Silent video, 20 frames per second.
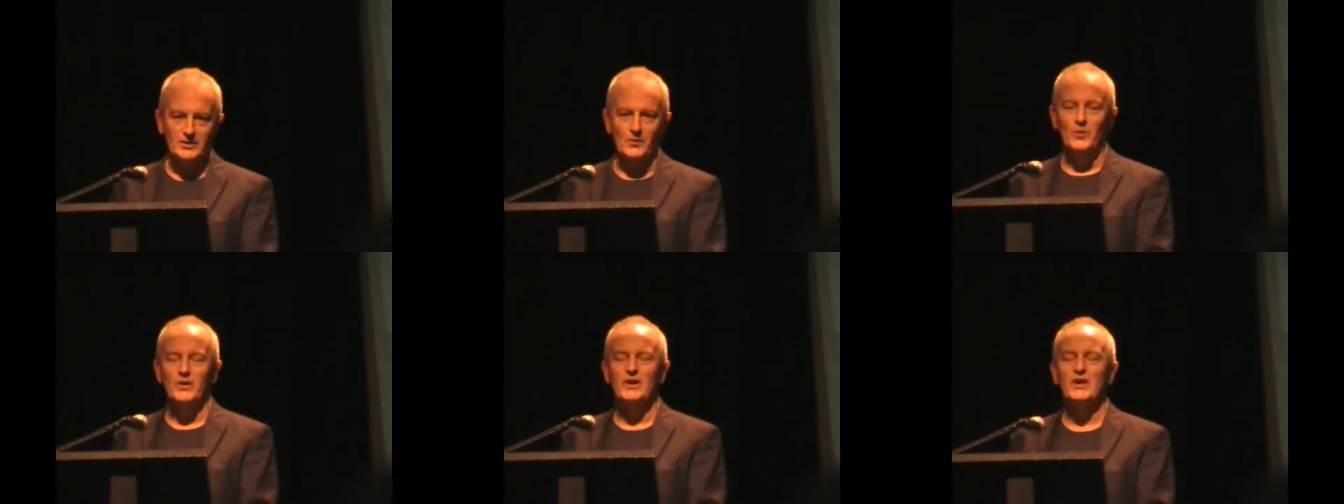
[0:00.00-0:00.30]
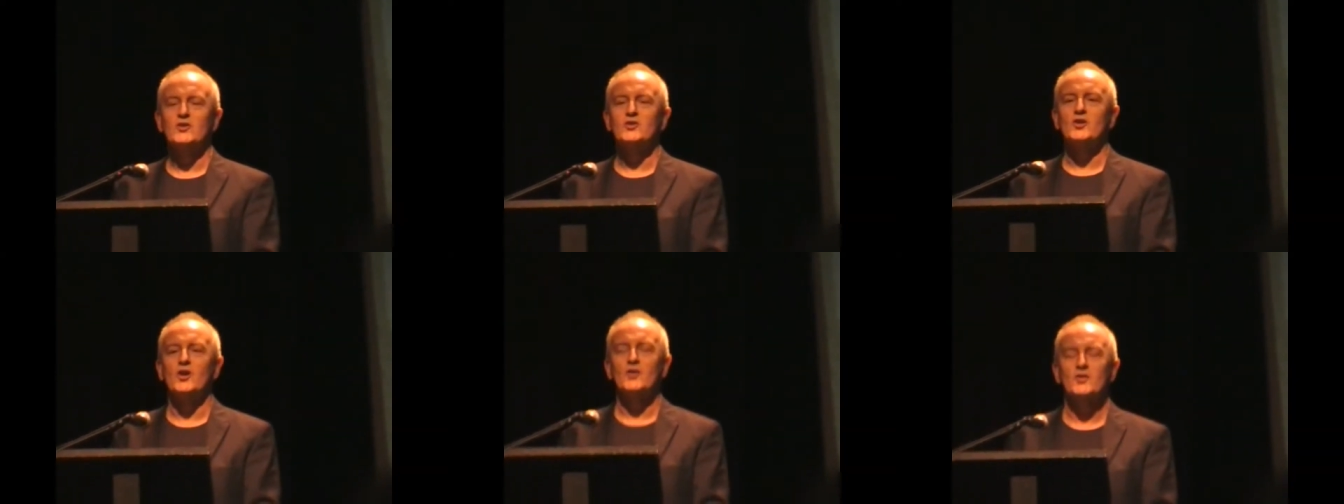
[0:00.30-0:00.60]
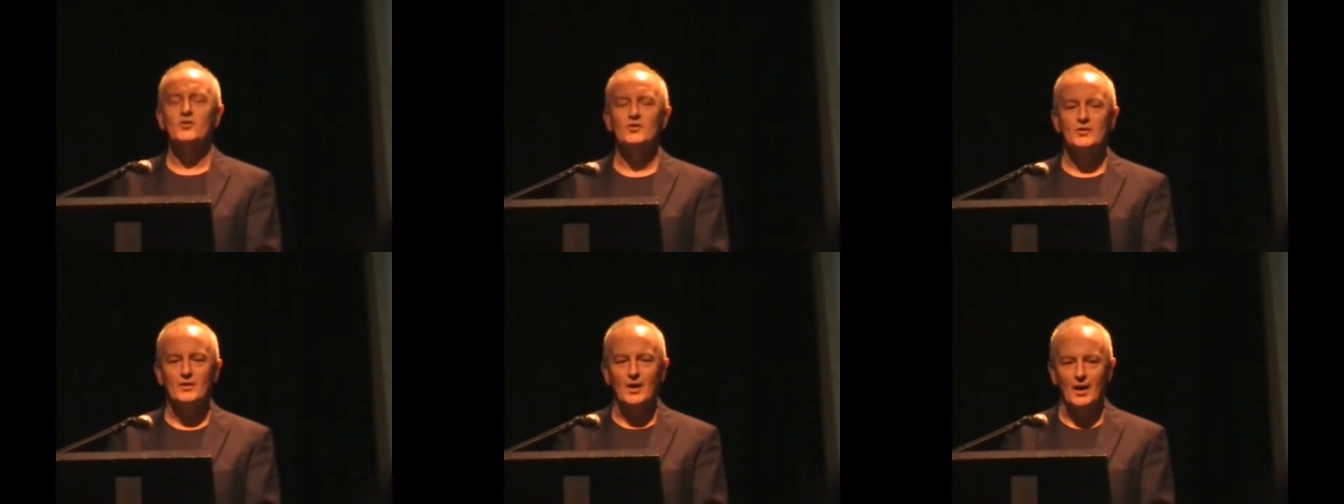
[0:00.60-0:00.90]
And when he
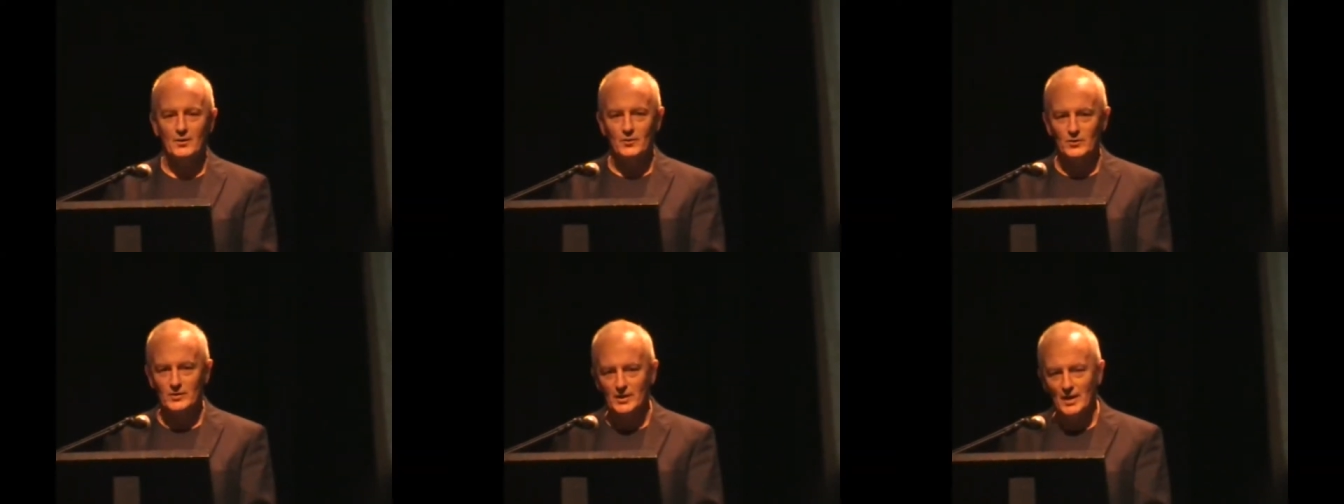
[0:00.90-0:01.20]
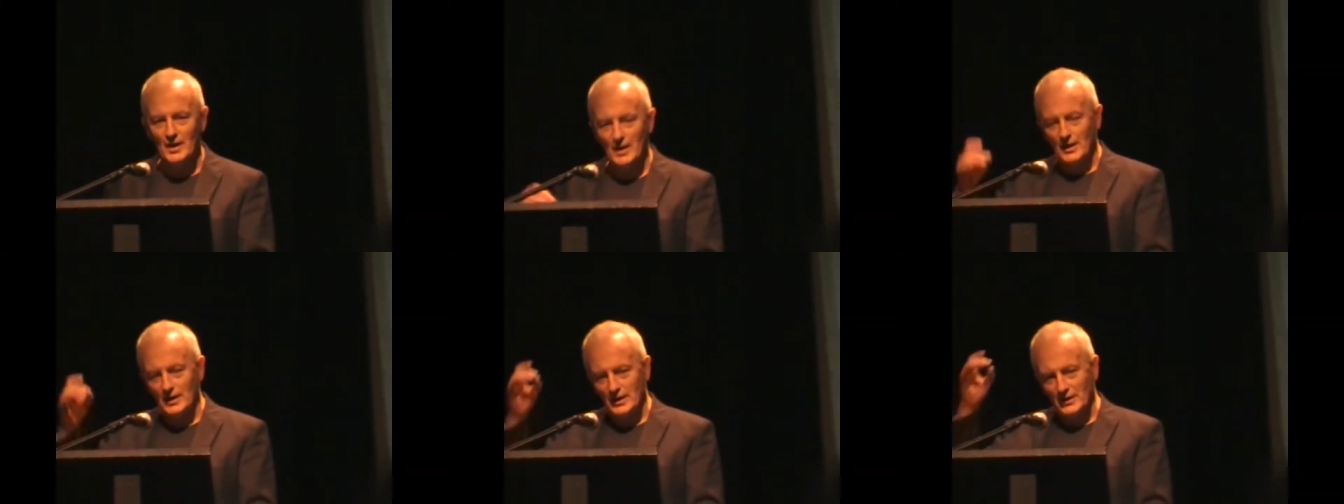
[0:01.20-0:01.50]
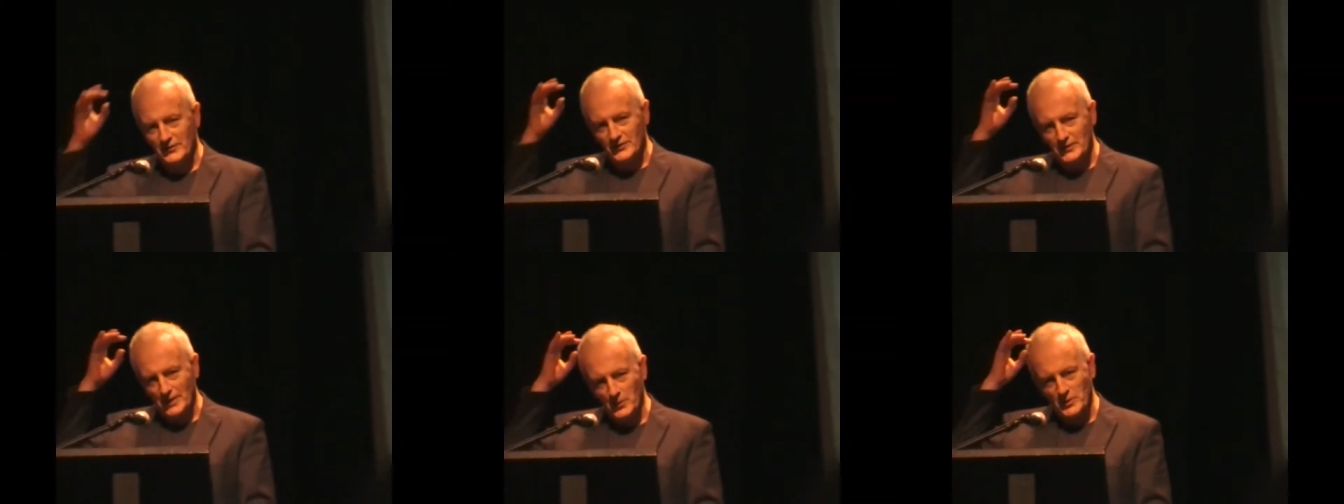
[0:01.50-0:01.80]
turned around,
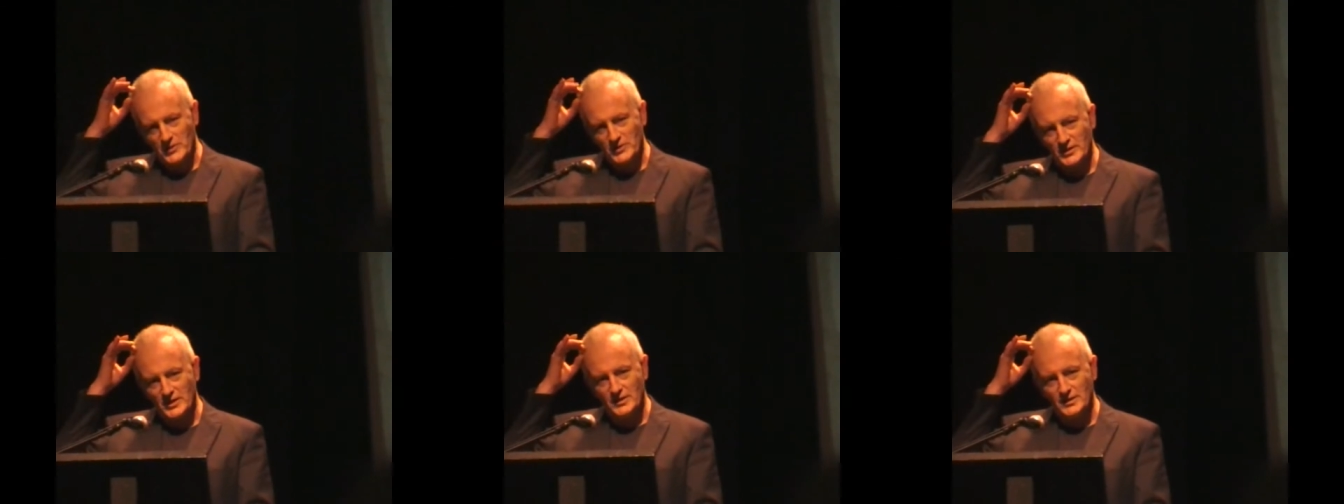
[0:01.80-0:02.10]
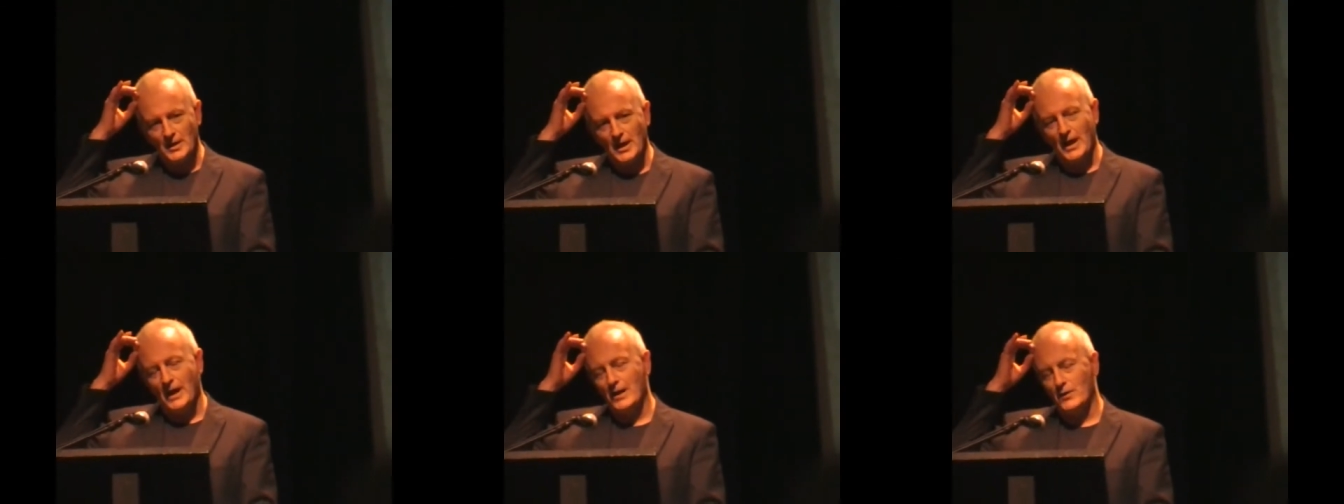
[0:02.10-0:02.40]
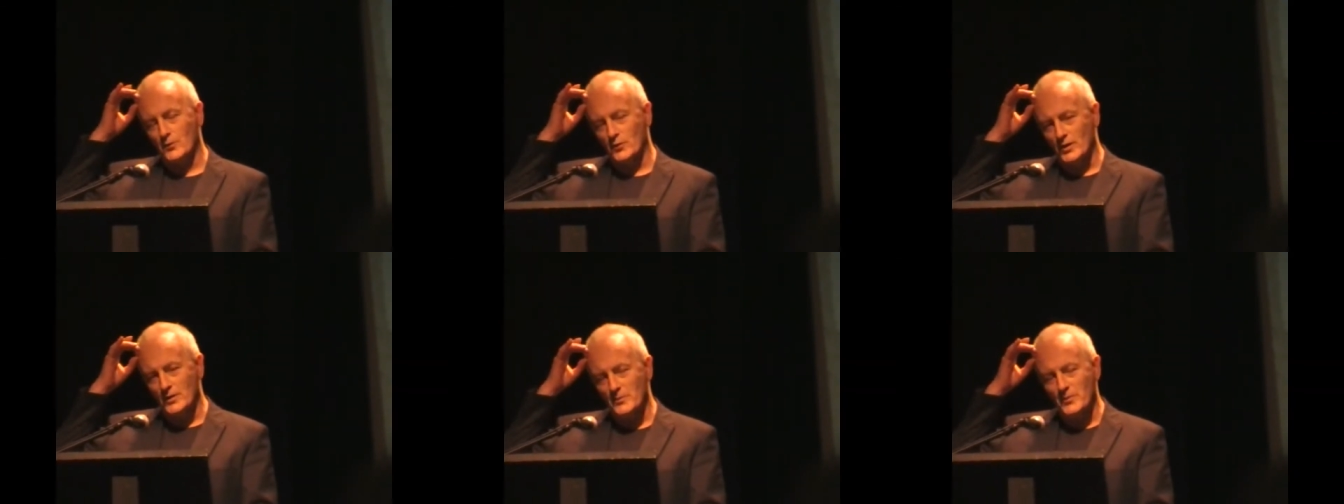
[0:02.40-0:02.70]
if there was
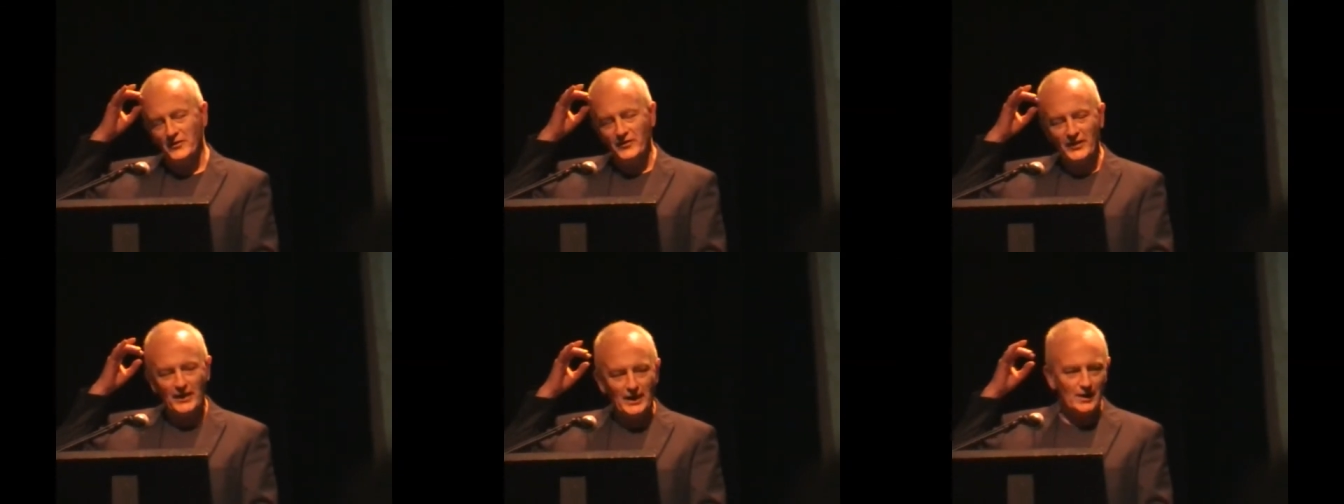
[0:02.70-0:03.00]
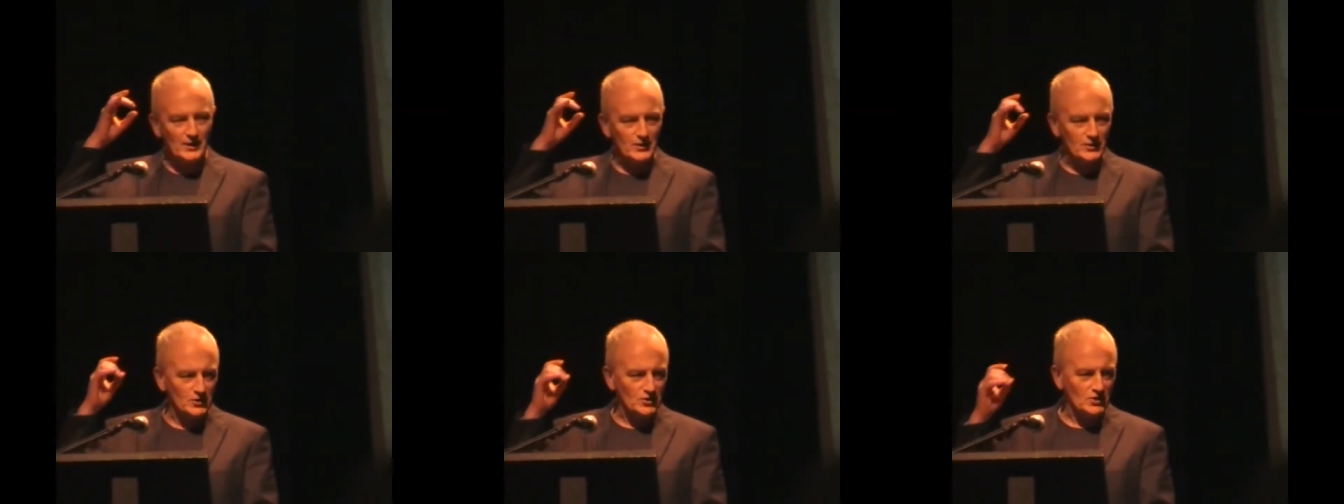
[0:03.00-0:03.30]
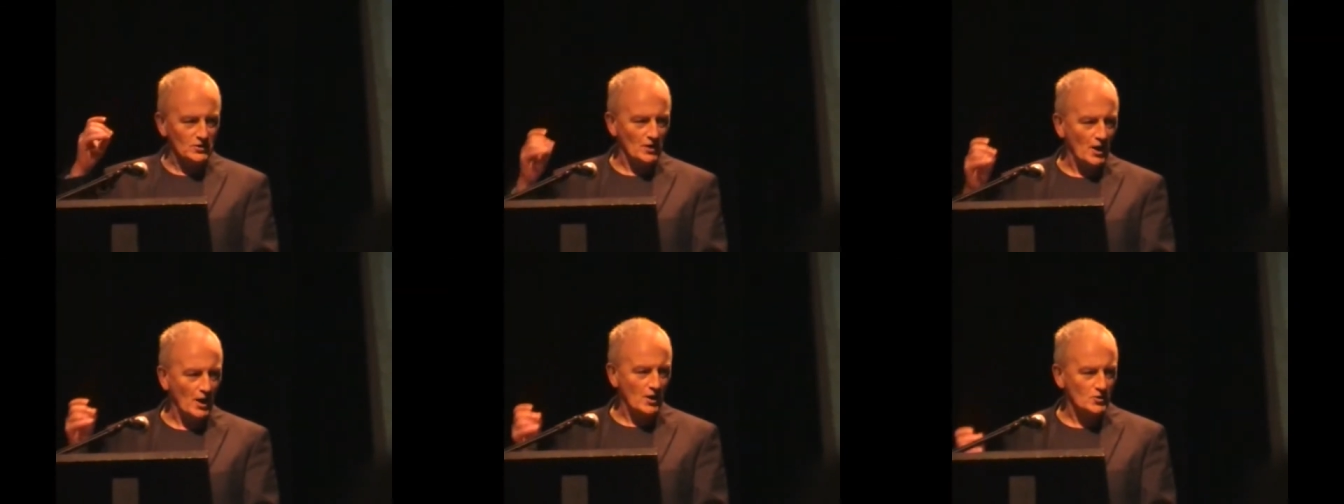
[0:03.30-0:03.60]
a rib of hair
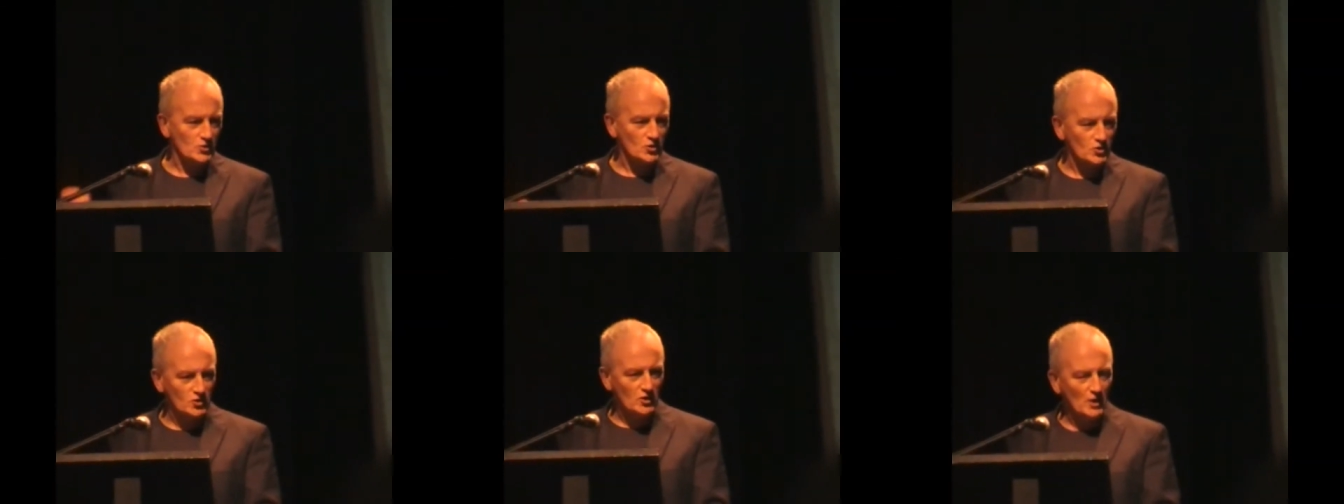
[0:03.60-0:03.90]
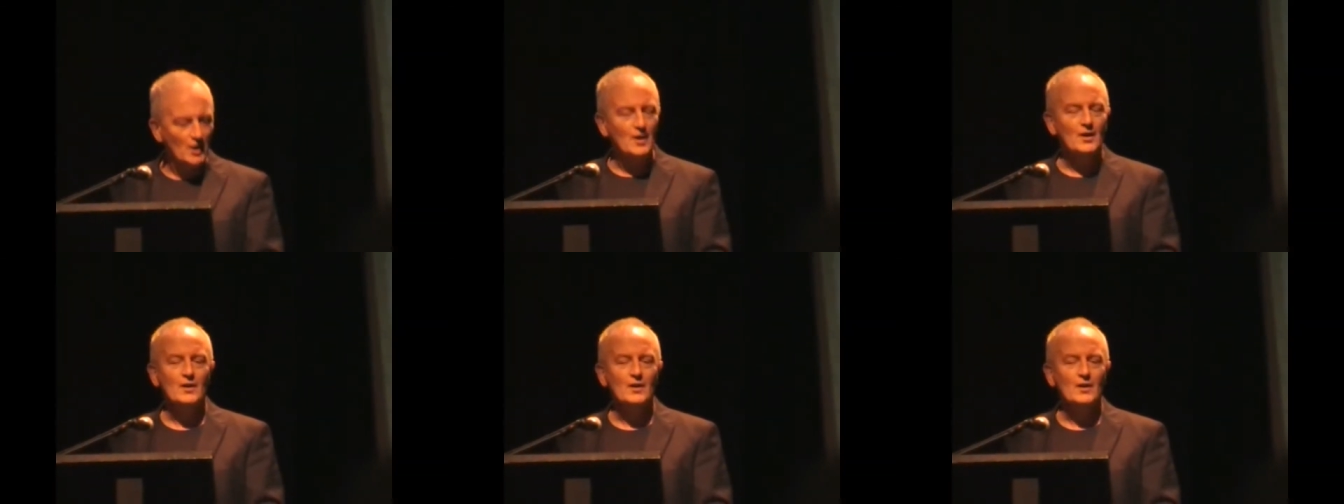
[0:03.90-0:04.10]
dislodged